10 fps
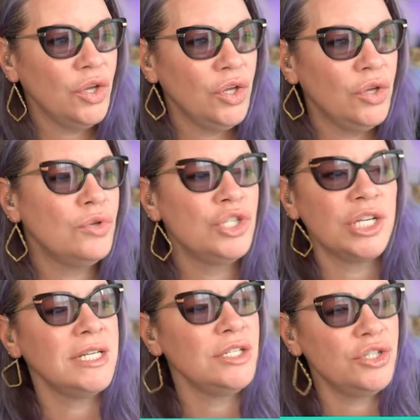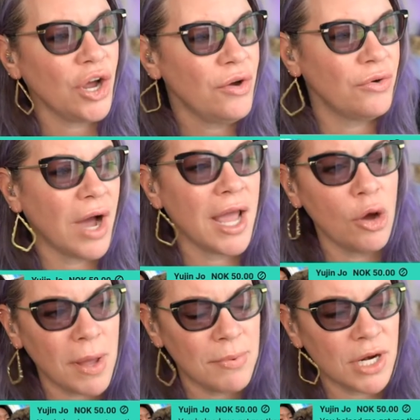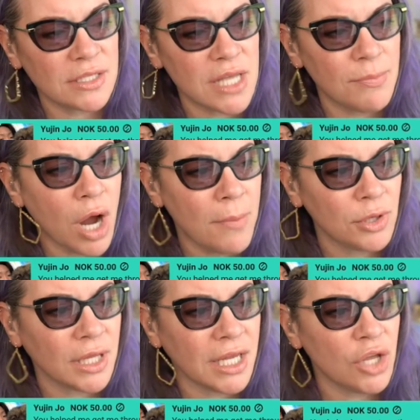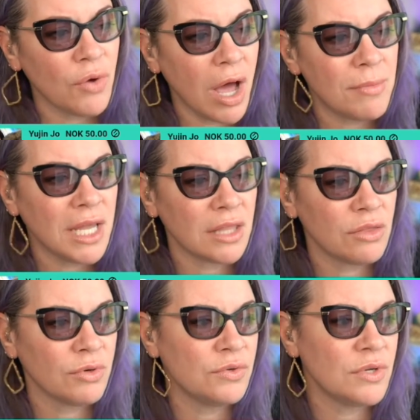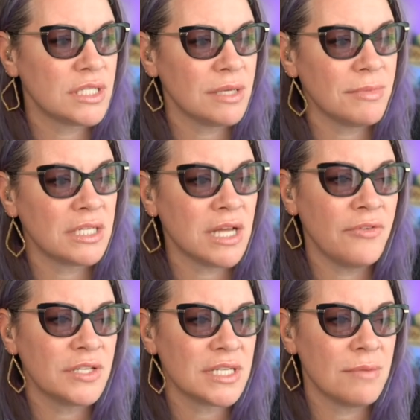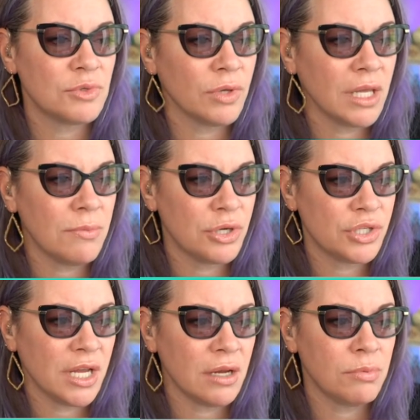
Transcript: Eugene Joe, I hope I pronounced that properly. You helped me get through some of the toughest times. Really appreciate your